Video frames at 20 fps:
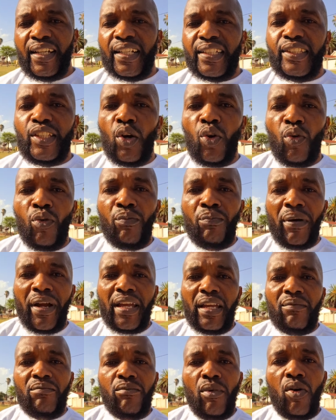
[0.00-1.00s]
they will
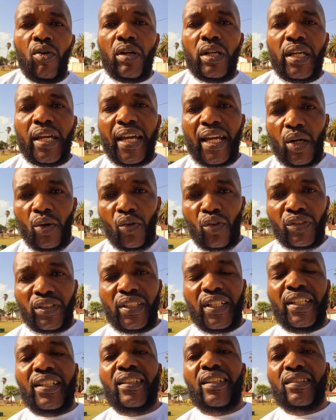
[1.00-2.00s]
bring more chaos
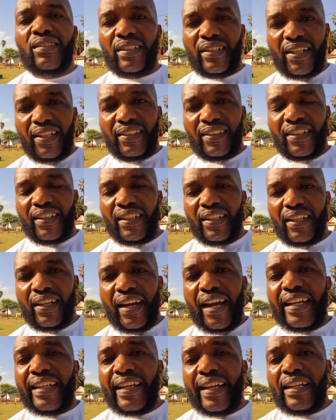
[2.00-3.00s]
in this country,
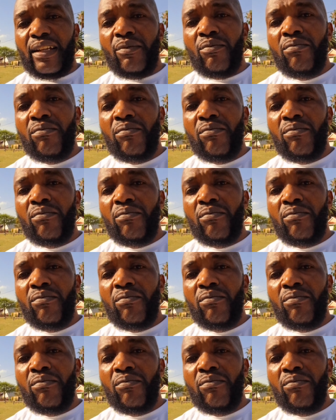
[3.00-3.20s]
and then